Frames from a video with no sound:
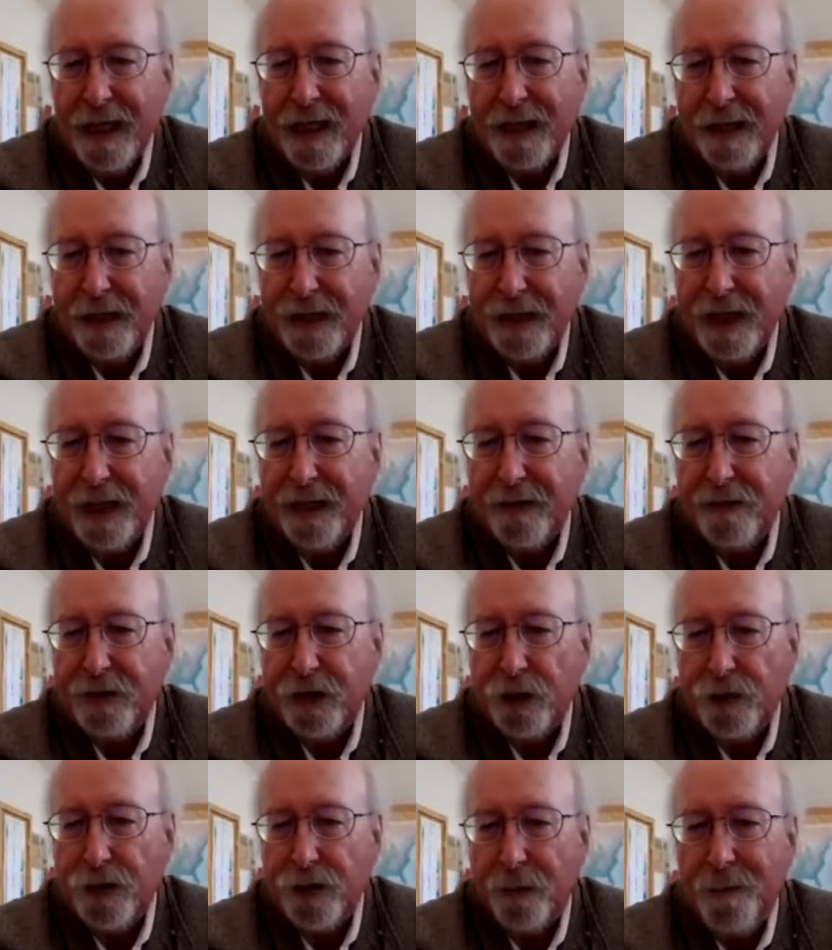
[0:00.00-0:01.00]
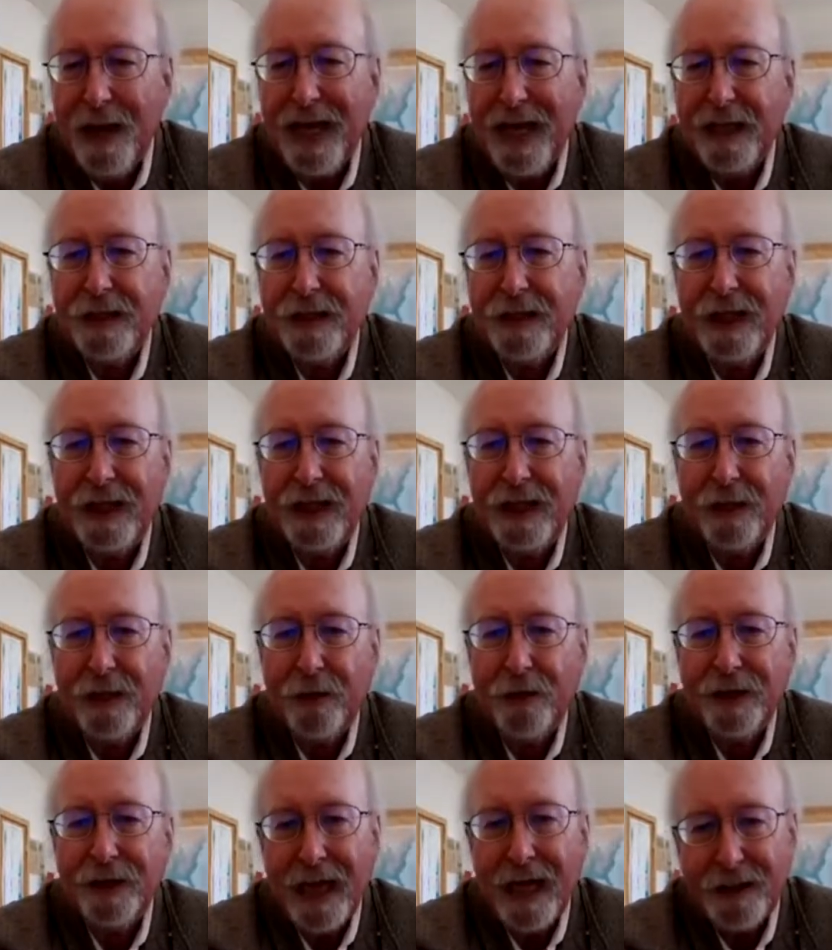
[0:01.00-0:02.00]
This gives you the best
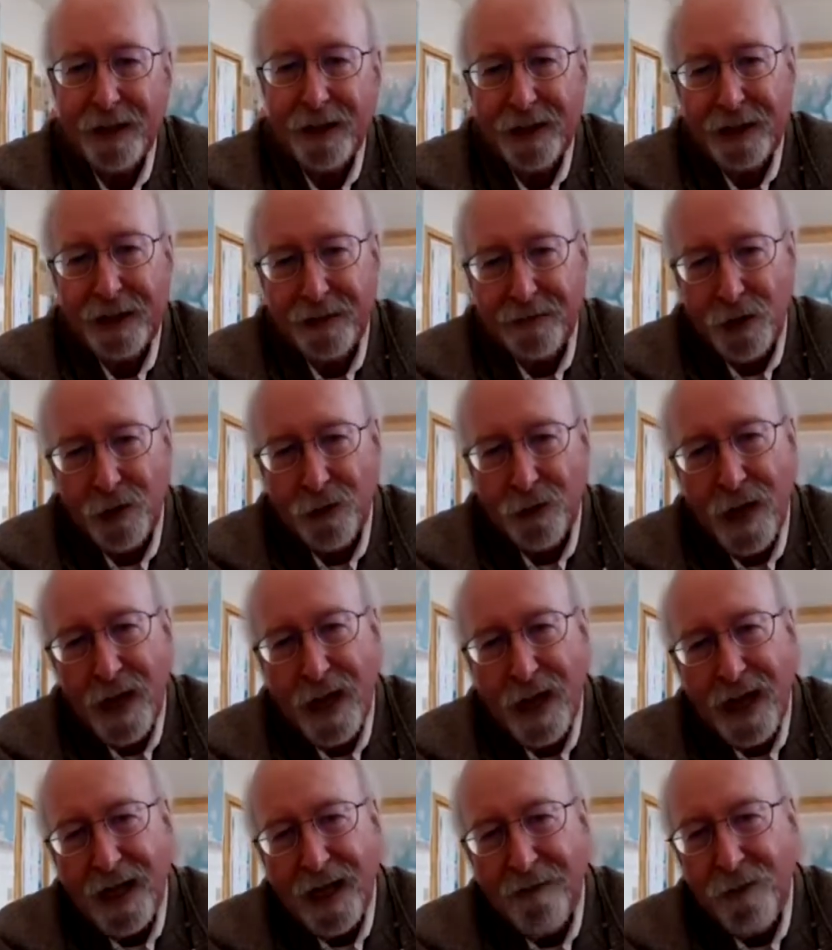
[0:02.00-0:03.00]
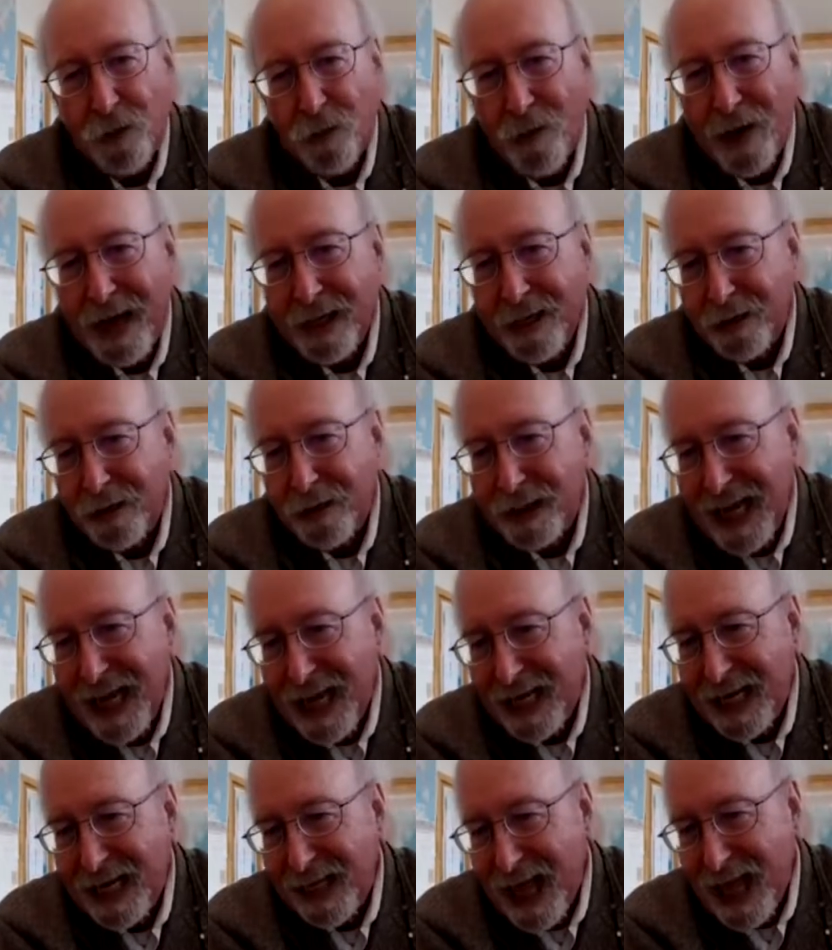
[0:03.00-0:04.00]
intersections. If you ran your
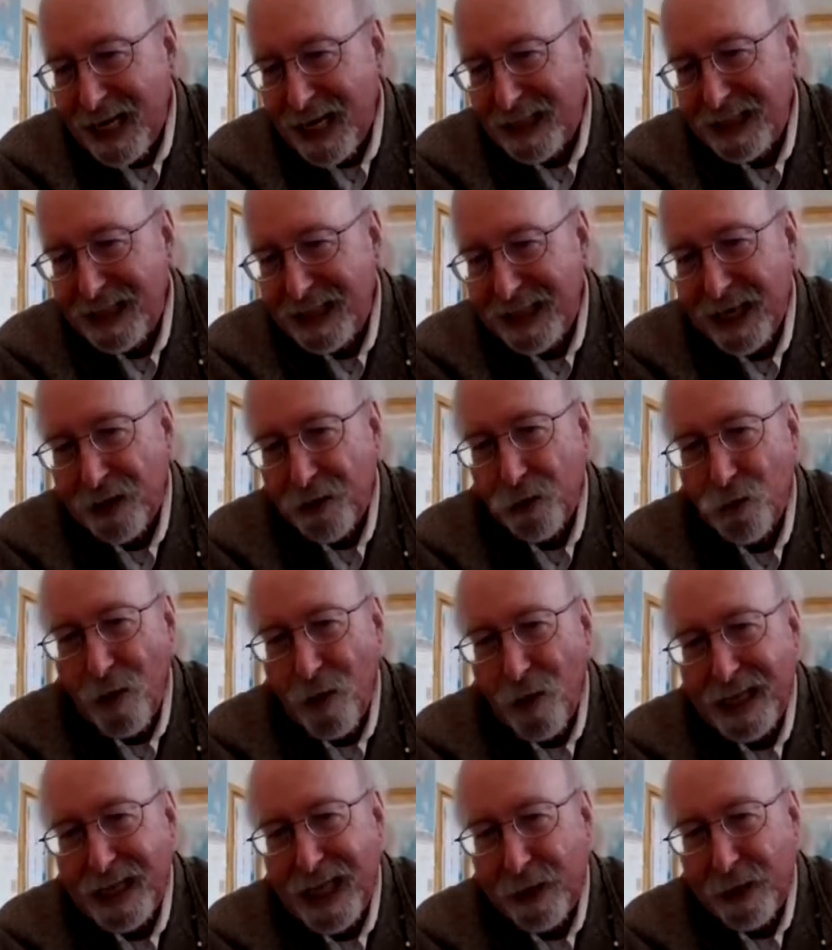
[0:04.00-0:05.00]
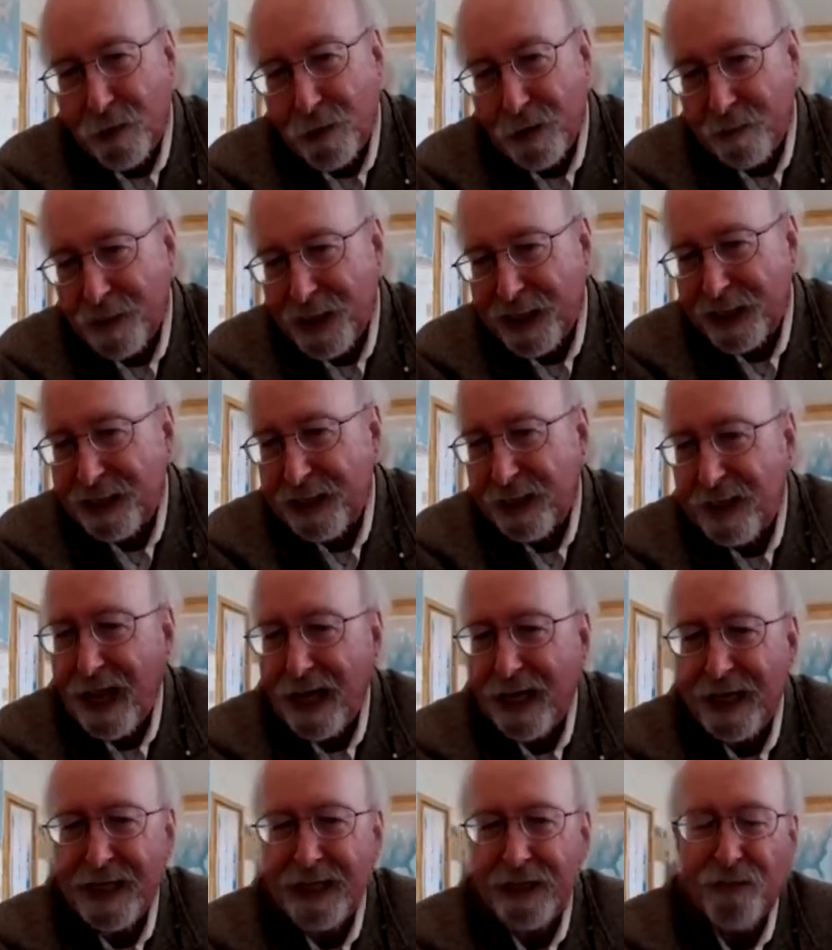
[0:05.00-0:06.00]
scan lines the other way, they would miss a
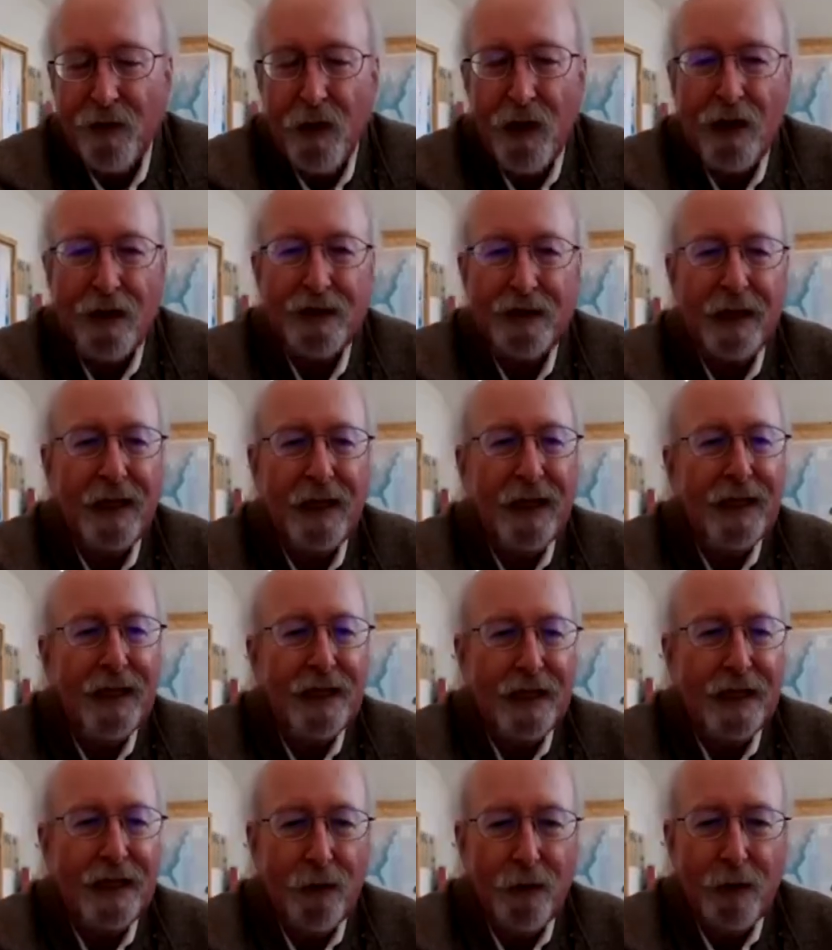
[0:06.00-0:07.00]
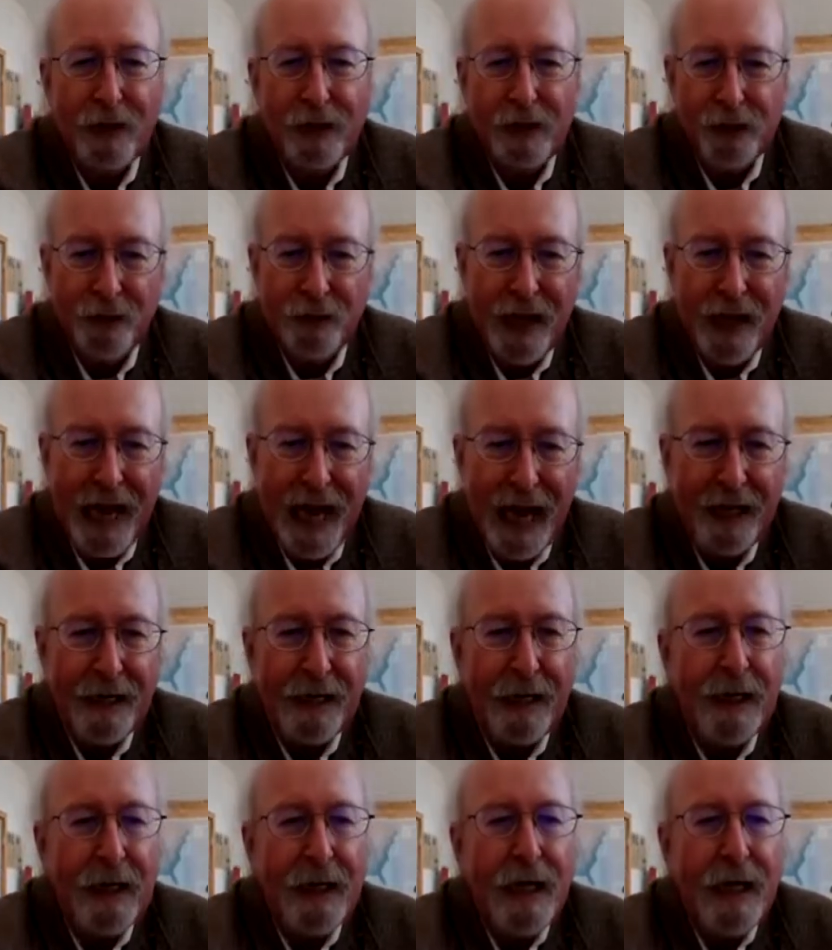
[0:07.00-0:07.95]
lot of these faults. You don't want to do that.